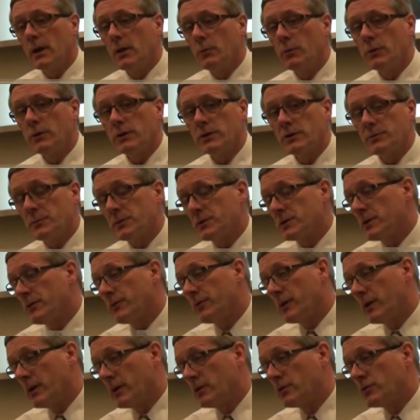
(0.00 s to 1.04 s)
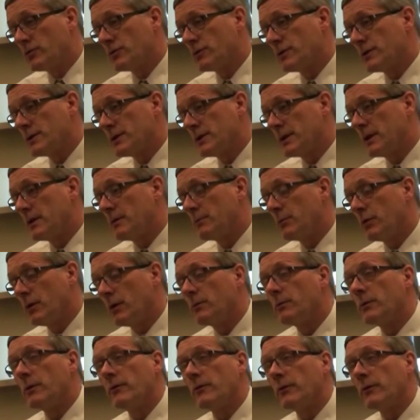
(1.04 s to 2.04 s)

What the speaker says: with a specific interest in pulmonary